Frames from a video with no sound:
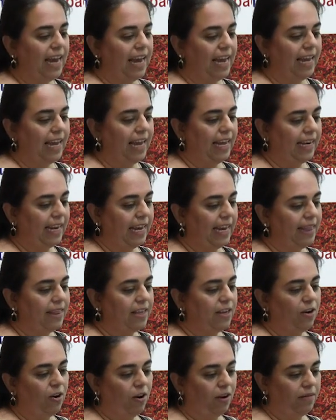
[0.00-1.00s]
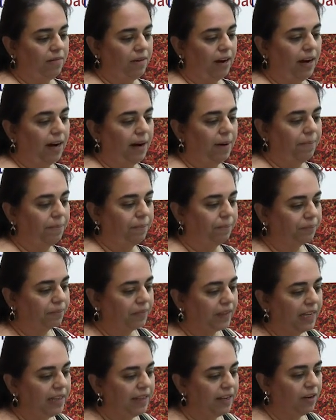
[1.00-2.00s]
in the
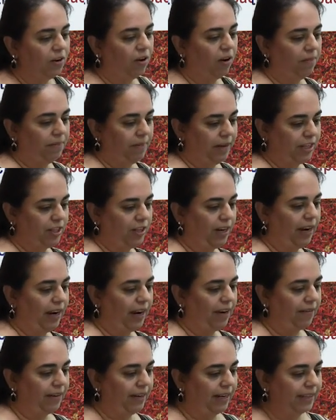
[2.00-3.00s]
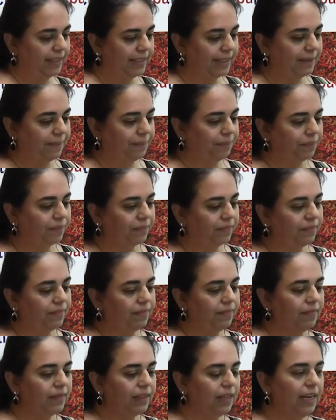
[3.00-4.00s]
non-Mesha areas.
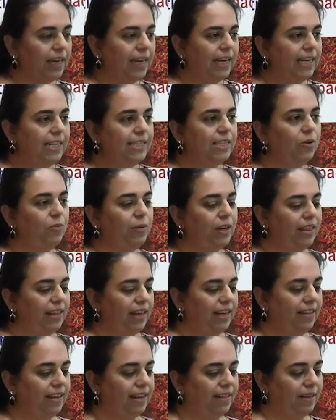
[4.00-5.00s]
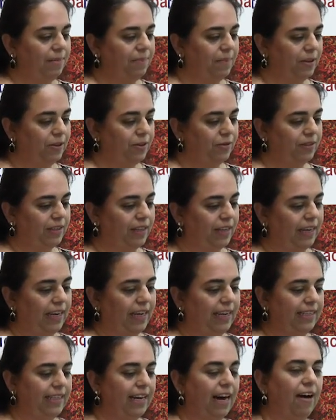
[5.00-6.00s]
So we think that the Pashu
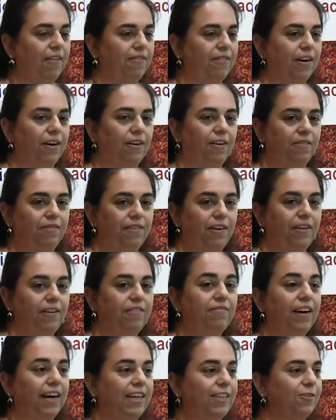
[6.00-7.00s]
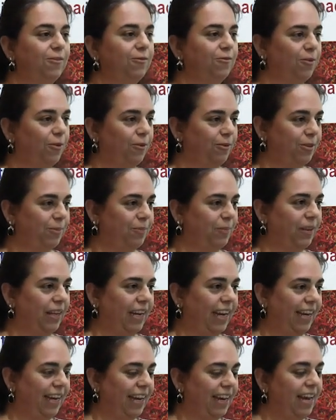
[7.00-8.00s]
Sakhis have a very vital role to
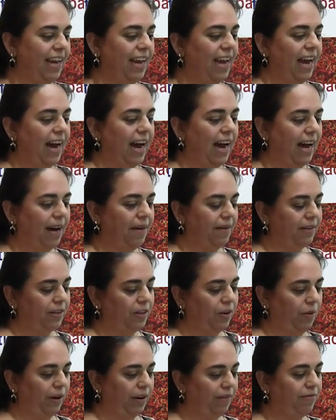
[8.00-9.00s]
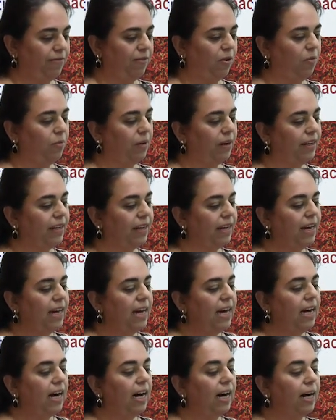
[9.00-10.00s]
play going forward.
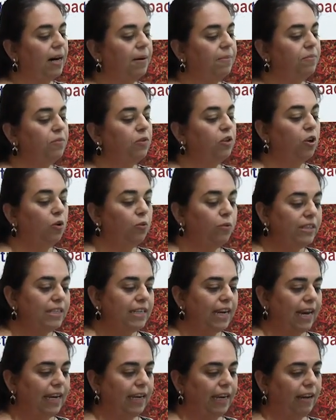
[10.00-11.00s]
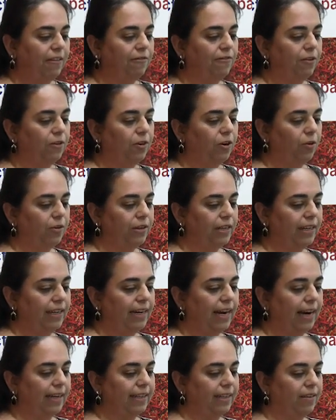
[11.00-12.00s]
Loan taking for goat and
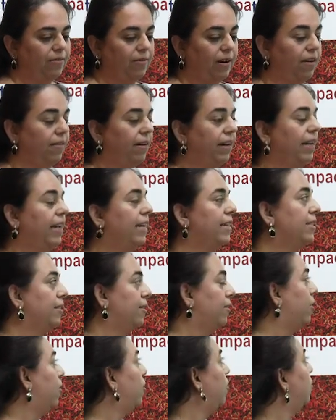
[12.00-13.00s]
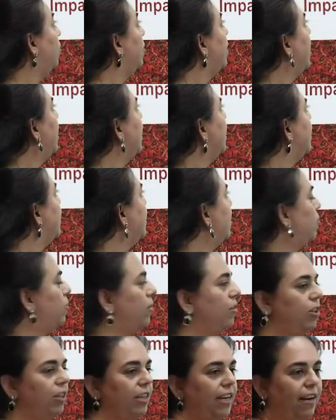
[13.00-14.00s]
cattle rearing is low. So
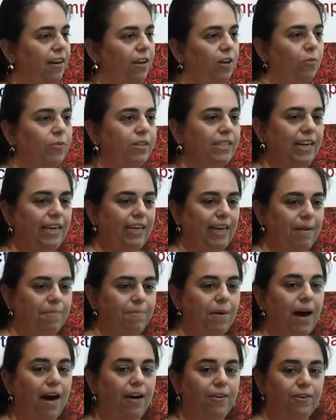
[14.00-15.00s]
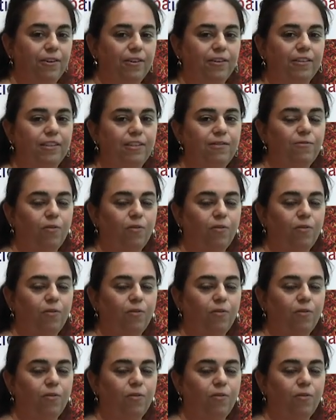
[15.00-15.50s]
we'll look at loan taking patterns,